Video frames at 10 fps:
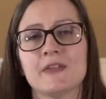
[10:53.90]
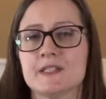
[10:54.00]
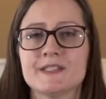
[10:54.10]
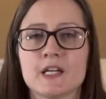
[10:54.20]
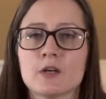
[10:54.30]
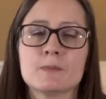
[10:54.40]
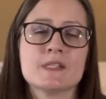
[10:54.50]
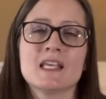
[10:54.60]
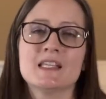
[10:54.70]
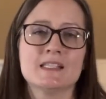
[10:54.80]
these serums
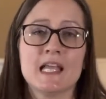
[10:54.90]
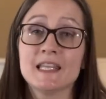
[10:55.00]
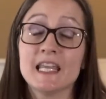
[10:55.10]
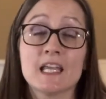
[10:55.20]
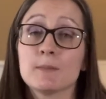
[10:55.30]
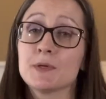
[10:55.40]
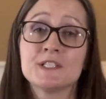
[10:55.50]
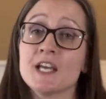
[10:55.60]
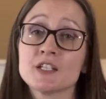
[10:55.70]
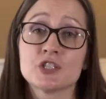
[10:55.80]
is that they can
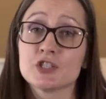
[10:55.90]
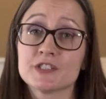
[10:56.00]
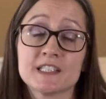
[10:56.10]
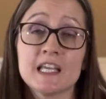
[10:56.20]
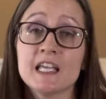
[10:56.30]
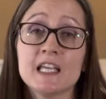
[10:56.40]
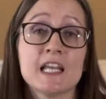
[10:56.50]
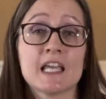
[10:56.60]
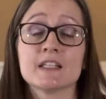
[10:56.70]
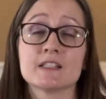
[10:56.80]
protect your skin
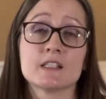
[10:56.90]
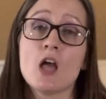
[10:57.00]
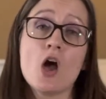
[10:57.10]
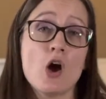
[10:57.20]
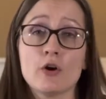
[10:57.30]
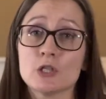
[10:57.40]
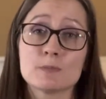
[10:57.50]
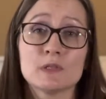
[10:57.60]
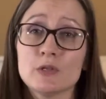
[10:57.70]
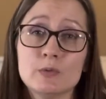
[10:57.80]
against harsh
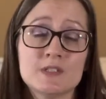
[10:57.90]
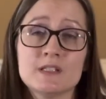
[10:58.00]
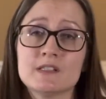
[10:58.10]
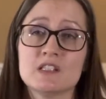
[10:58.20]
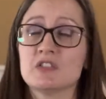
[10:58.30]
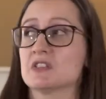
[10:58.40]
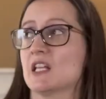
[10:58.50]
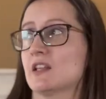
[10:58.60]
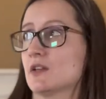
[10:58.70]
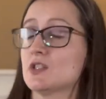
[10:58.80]
pollutants and just
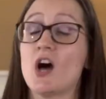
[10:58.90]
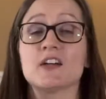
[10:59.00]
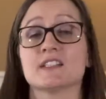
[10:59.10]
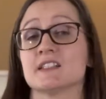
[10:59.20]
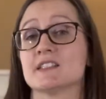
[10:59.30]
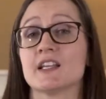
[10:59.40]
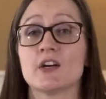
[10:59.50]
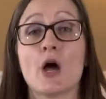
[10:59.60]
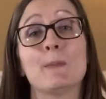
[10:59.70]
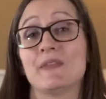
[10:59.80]
like the toxins that
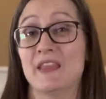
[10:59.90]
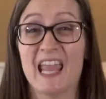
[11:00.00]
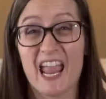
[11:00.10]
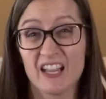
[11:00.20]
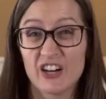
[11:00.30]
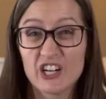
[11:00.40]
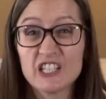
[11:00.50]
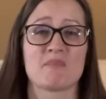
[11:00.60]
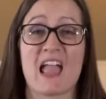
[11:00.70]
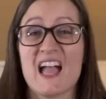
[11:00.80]
are up in the air,
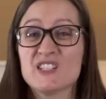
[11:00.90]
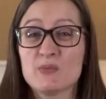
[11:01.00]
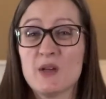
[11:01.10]
as